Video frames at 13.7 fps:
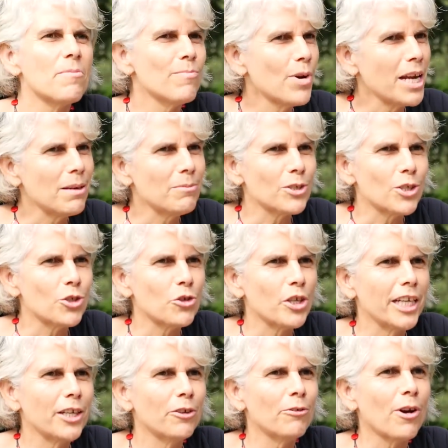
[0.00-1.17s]
My name's
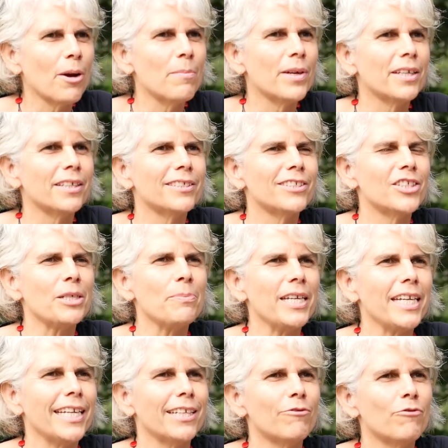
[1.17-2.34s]
Katrina. I'm a
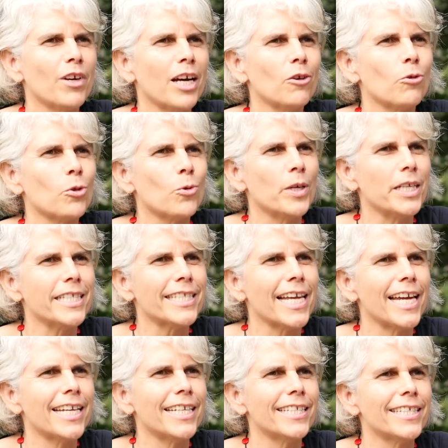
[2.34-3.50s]
GP in Far North
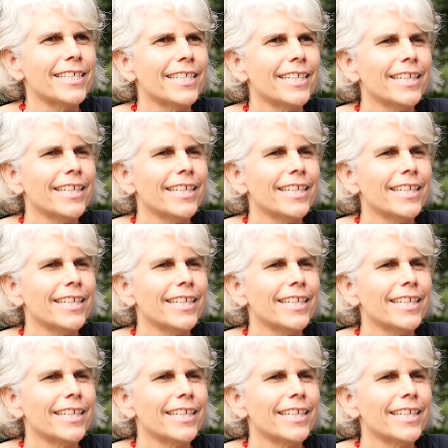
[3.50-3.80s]
Queensland.